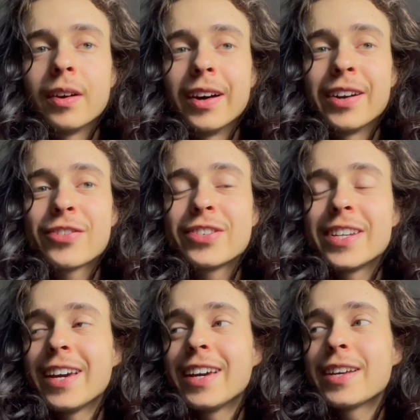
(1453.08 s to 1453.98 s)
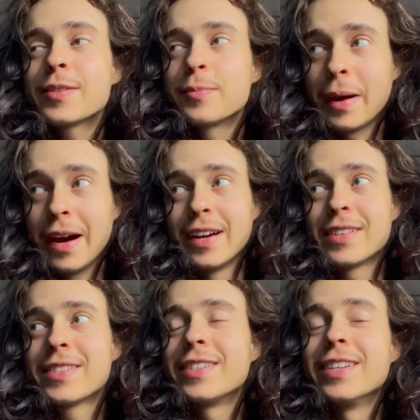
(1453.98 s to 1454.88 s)
Another day has
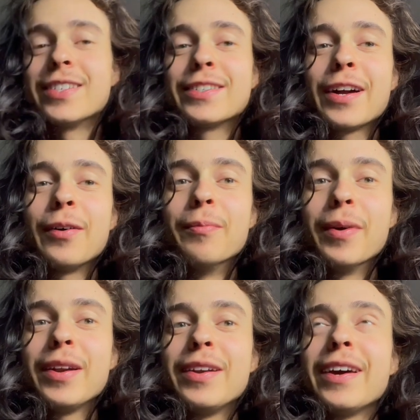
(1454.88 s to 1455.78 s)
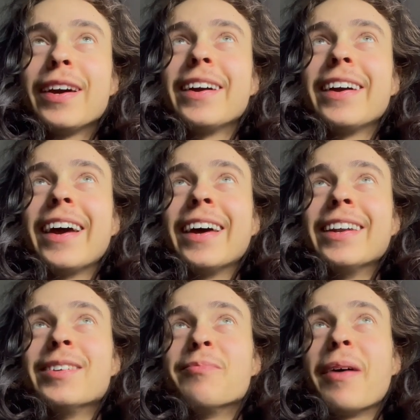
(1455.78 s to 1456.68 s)
passed. It is now Monday,
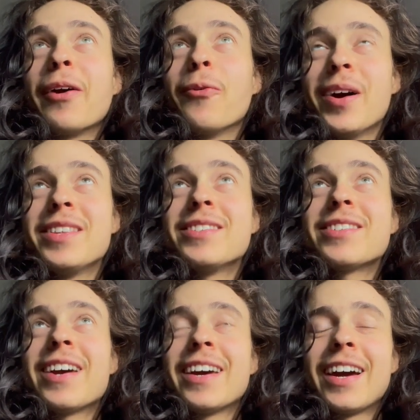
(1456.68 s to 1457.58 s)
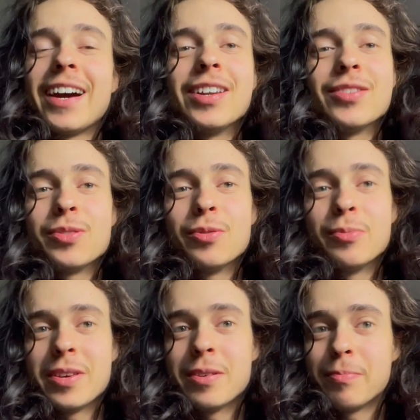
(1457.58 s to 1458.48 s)
and by Wednesday, I need to
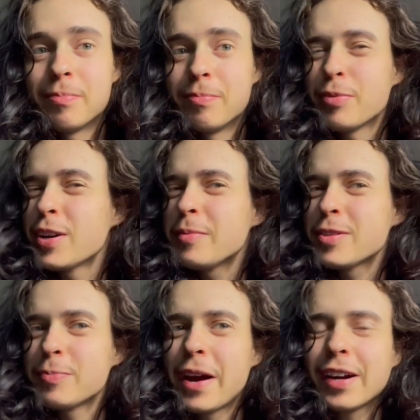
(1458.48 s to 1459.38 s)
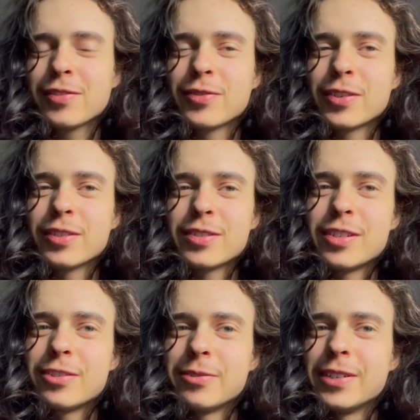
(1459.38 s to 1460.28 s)
be pretty much packed for
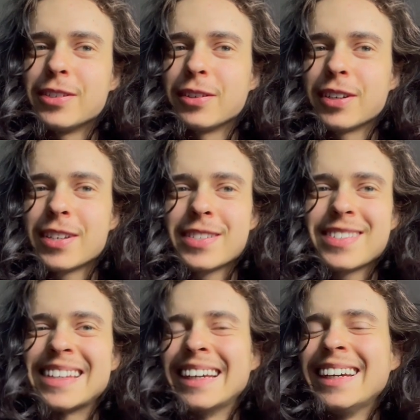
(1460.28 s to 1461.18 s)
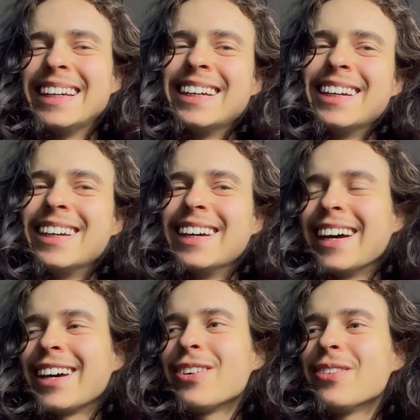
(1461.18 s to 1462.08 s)
C2E2, because
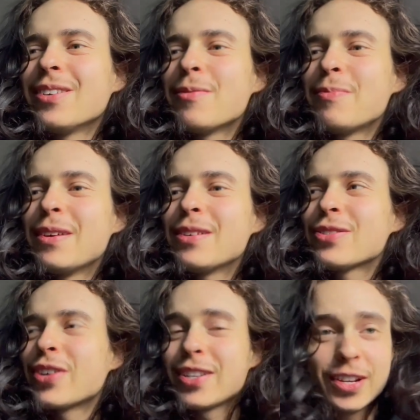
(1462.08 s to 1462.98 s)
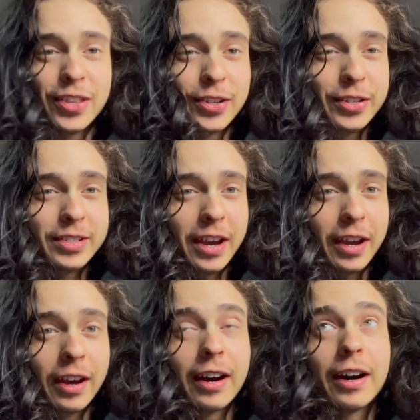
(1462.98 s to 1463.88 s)
I don't want to be stressed on
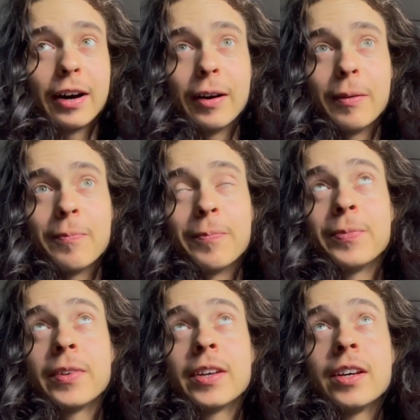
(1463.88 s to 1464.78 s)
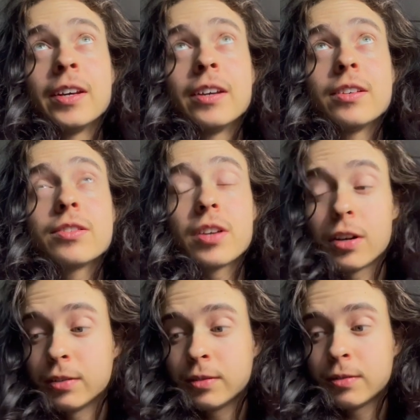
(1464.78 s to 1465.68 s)
Thursday. So,